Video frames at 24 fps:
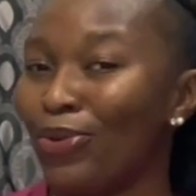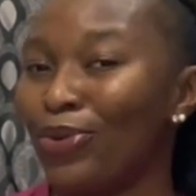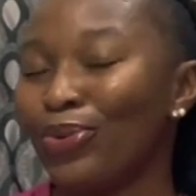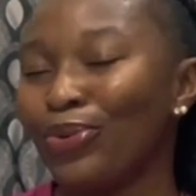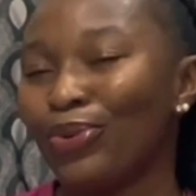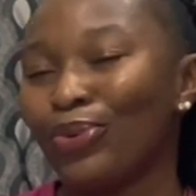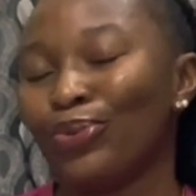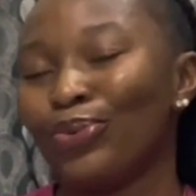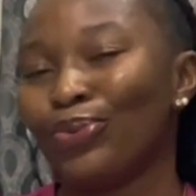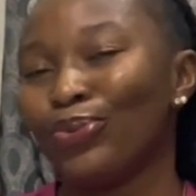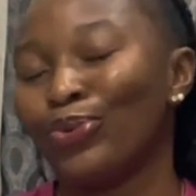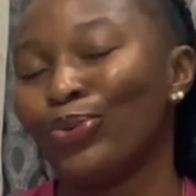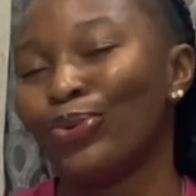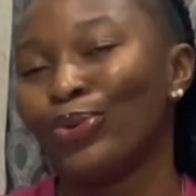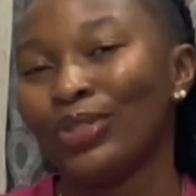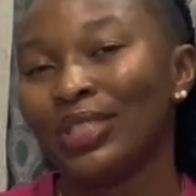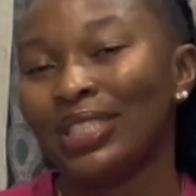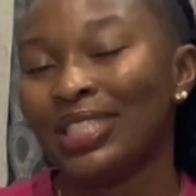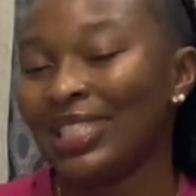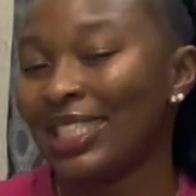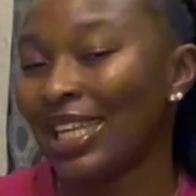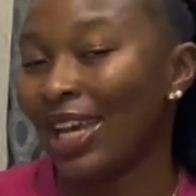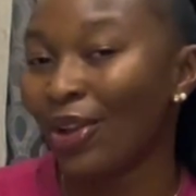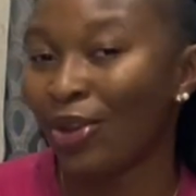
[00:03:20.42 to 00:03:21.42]

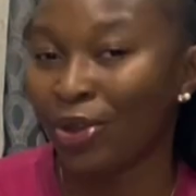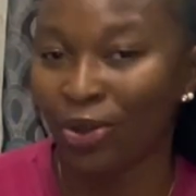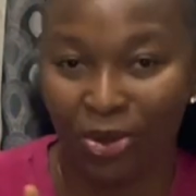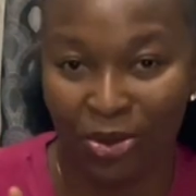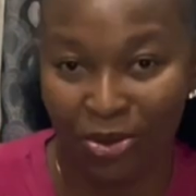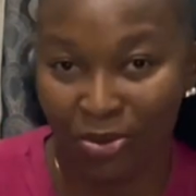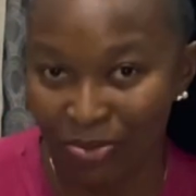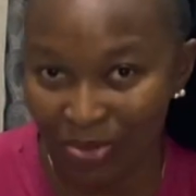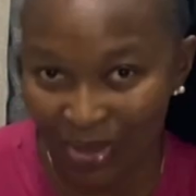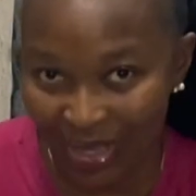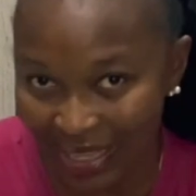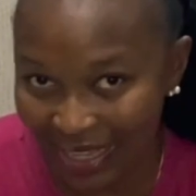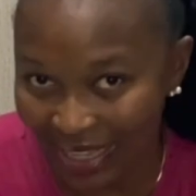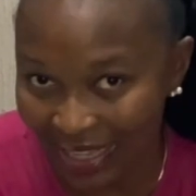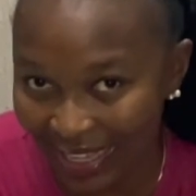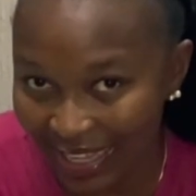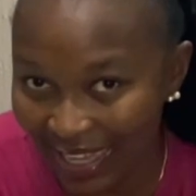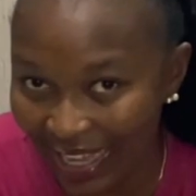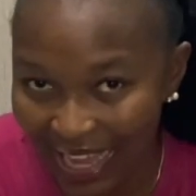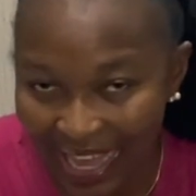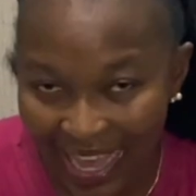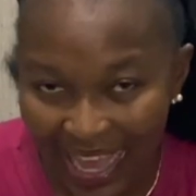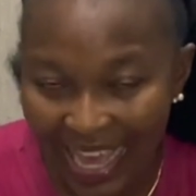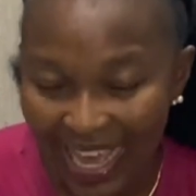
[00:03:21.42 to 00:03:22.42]
would disagree with
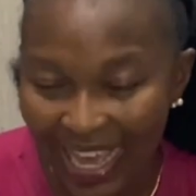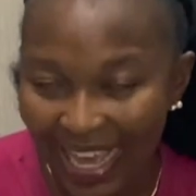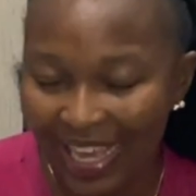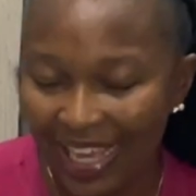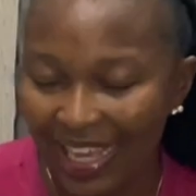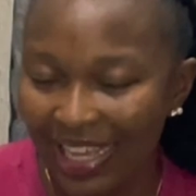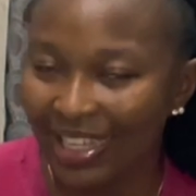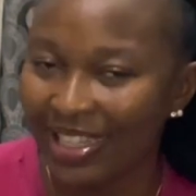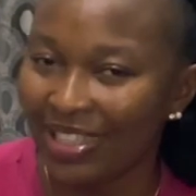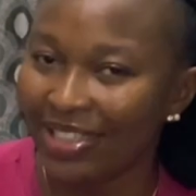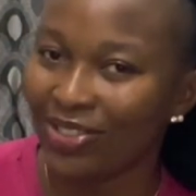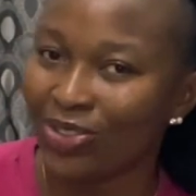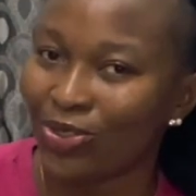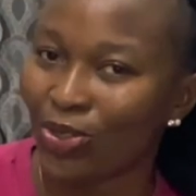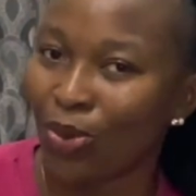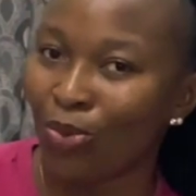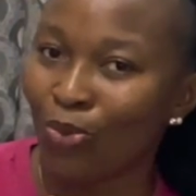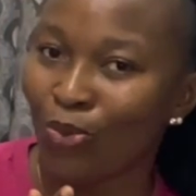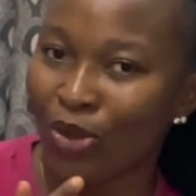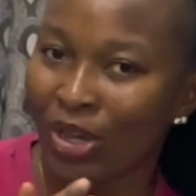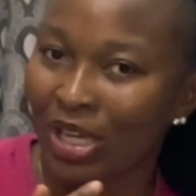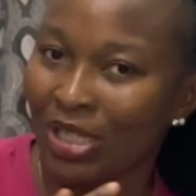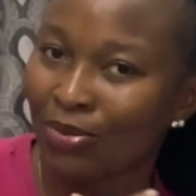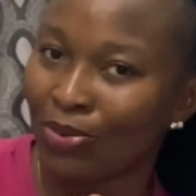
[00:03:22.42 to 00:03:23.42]
me in
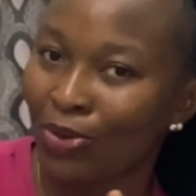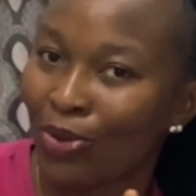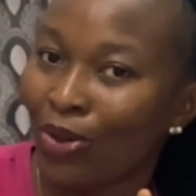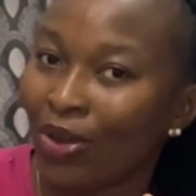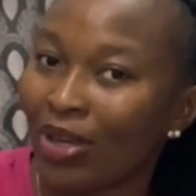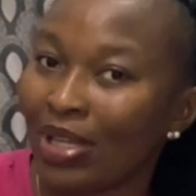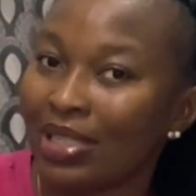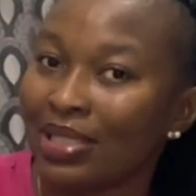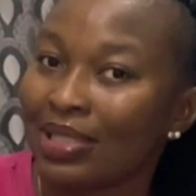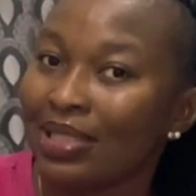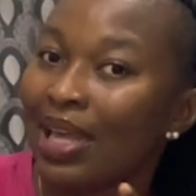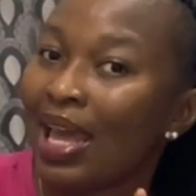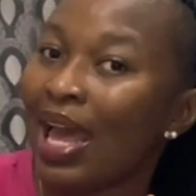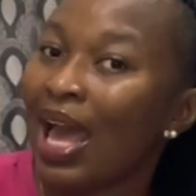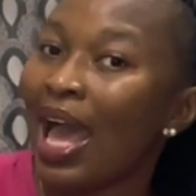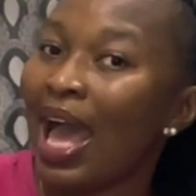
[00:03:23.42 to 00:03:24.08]
some ways because